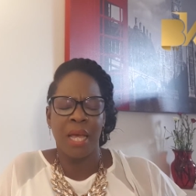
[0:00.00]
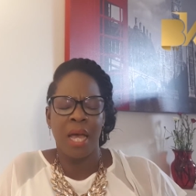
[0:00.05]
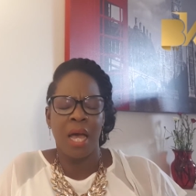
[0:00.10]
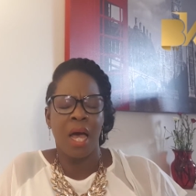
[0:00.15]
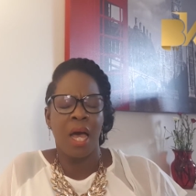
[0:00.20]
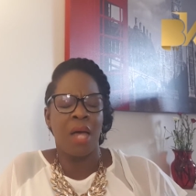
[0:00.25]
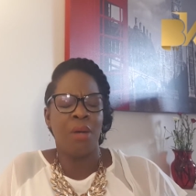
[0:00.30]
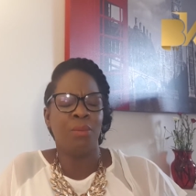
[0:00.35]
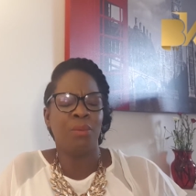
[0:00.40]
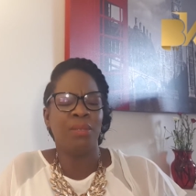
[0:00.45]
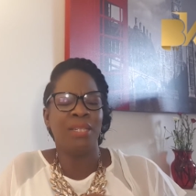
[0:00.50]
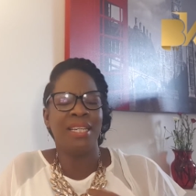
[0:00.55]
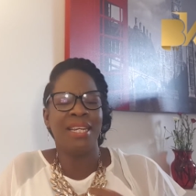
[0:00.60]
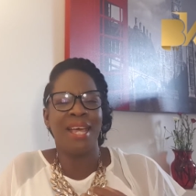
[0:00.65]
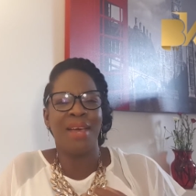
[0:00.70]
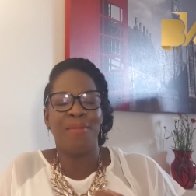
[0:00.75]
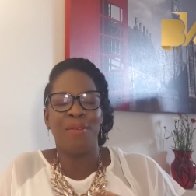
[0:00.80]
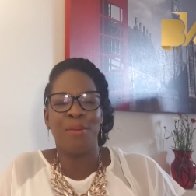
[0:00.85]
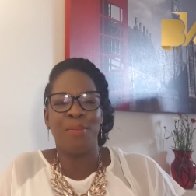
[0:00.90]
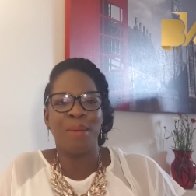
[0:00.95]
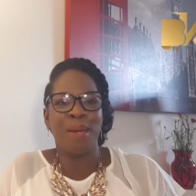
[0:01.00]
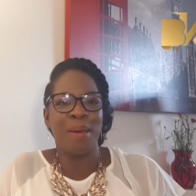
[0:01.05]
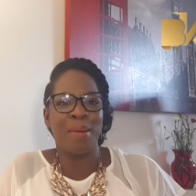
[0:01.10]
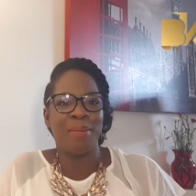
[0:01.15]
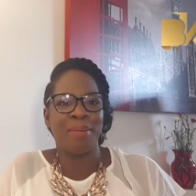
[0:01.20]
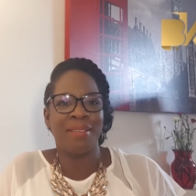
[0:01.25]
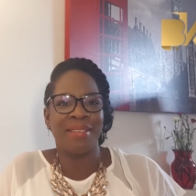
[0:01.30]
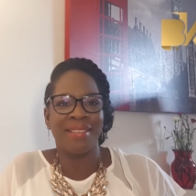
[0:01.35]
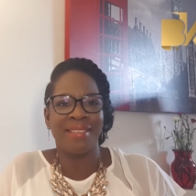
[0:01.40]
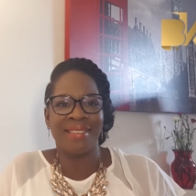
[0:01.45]
I will never be
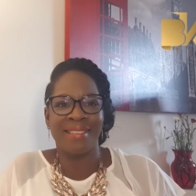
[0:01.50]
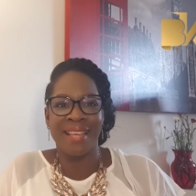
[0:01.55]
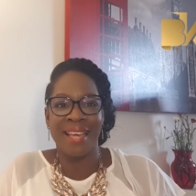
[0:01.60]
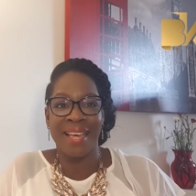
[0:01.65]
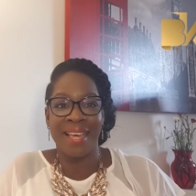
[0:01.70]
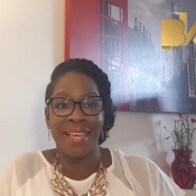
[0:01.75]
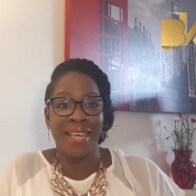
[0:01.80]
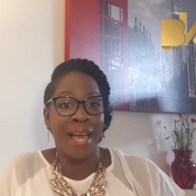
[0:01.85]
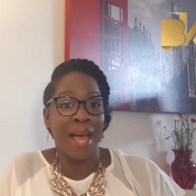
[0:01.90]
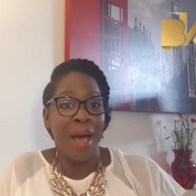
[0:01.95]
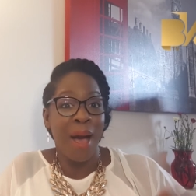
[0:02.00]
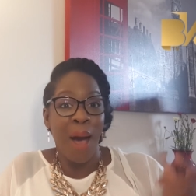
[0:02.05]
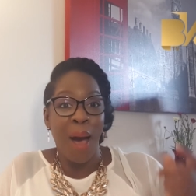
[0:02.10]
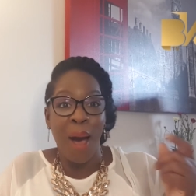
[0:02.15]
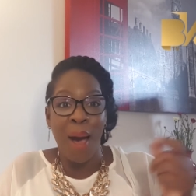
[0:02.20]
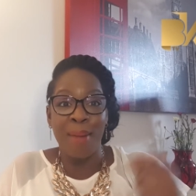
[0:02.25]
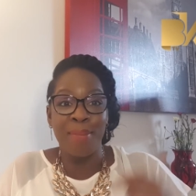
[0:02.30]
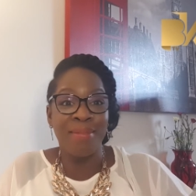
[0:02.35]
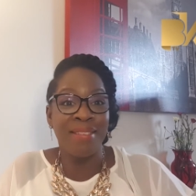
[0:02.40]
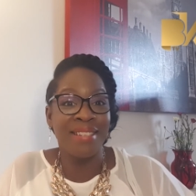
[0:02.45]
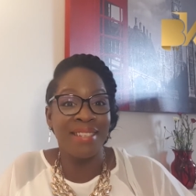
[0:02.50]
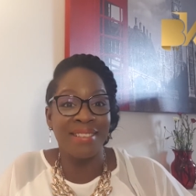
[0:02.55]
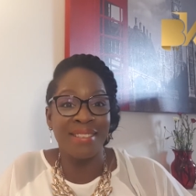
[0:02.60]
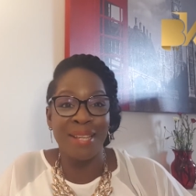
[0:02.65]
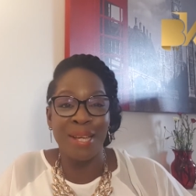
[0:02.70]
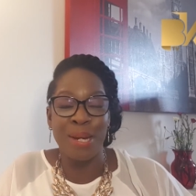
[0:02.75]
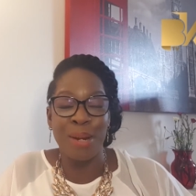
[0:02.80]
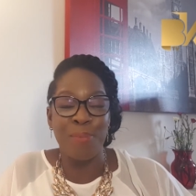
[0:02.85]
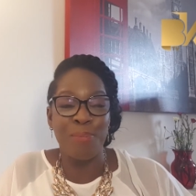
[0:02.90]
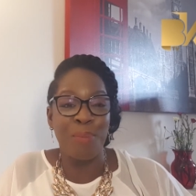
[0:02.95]
able to say, I'm just
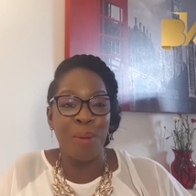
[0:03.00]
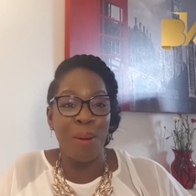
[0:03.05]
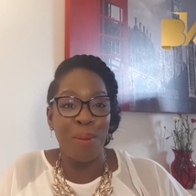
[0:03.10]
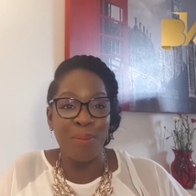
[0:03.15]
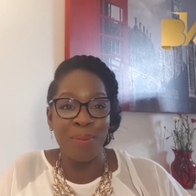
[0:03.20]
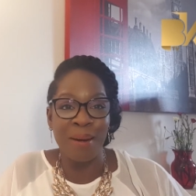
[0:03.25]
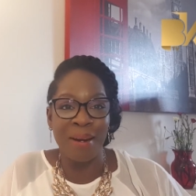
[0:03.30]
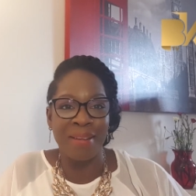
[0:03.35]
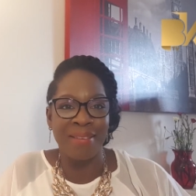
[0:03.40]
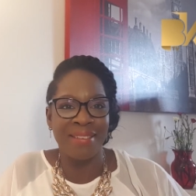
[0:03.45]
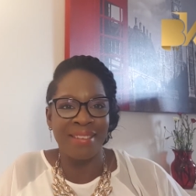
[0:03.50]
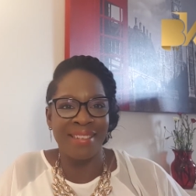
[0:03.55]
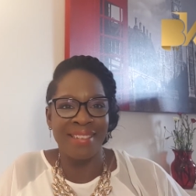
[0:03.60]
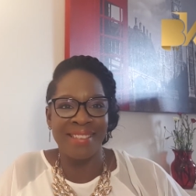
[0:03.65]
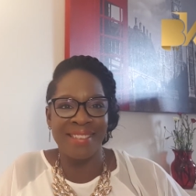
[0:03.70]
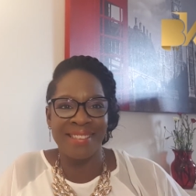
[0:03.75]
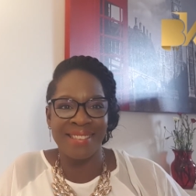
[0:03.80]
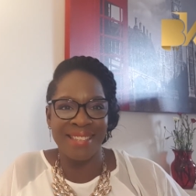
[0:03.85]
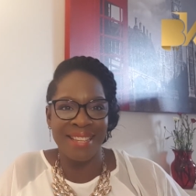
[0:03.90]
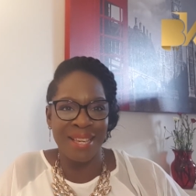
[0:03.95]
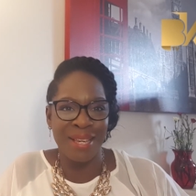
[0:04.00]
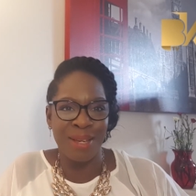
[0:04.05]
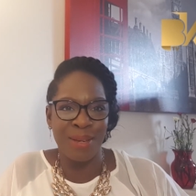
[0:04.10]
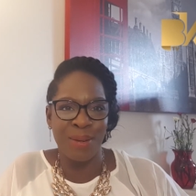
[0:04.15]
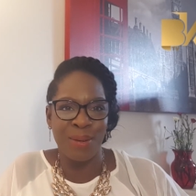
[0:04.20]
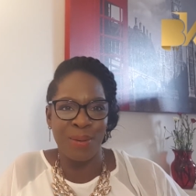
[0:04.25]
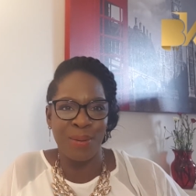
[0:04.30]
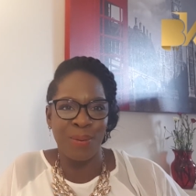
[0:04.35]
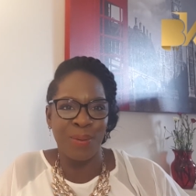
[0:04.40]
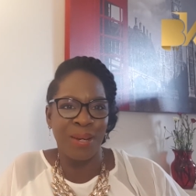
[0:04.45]
going to pop round and see
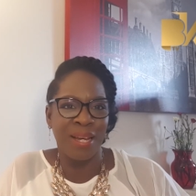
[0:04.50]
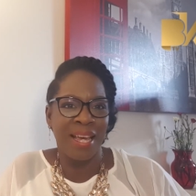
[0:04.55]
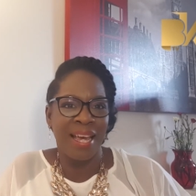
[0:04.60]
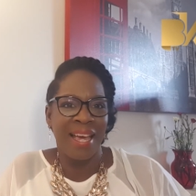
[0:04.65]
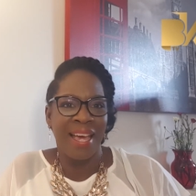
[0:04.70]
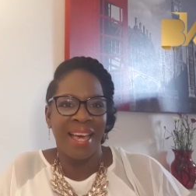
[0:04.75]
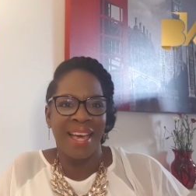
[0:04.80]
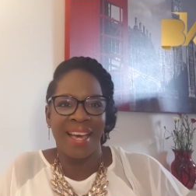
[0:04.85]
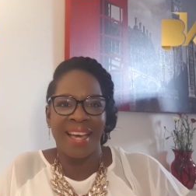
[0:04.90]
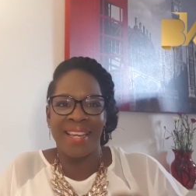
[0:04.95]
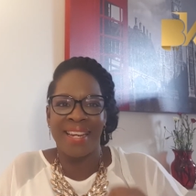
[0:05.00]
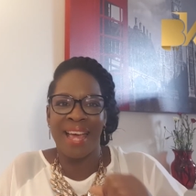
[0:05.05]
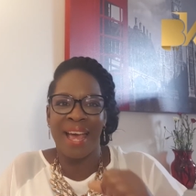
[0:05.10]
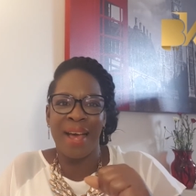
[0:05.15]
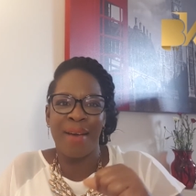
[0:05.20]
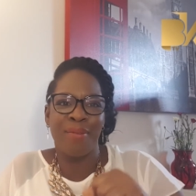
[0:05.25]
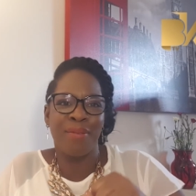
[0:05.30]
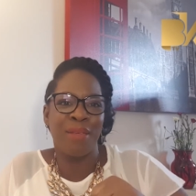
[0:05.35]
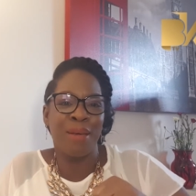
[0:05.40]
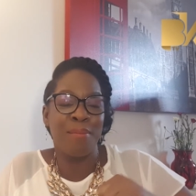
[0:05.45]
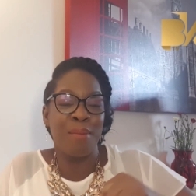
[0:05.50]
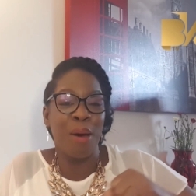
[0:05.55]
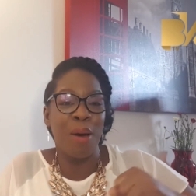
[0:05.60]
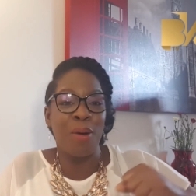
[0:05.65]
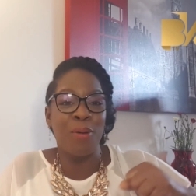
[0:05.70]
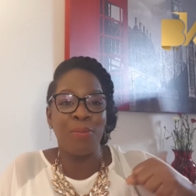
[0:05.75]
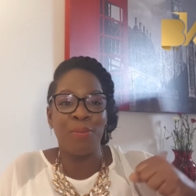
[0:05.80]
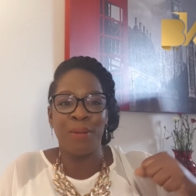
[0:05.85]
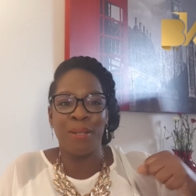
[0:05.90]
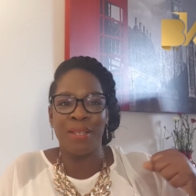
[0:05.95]
you and have them
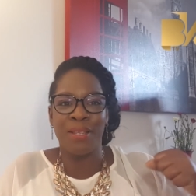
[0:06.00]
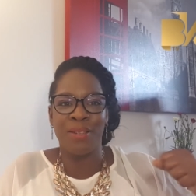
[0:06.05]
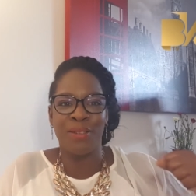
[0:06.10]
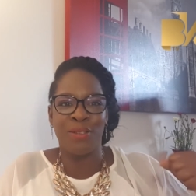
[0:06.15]
open the